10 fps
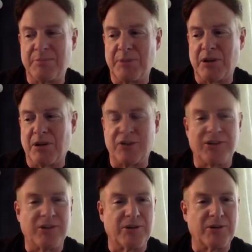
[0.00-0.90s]
but
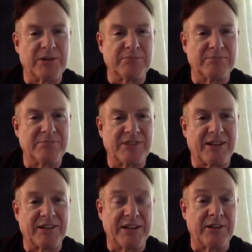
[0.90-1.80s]
also in
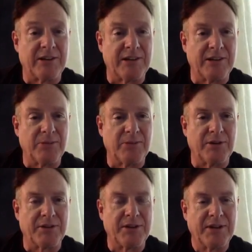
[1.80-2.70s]
solidarity with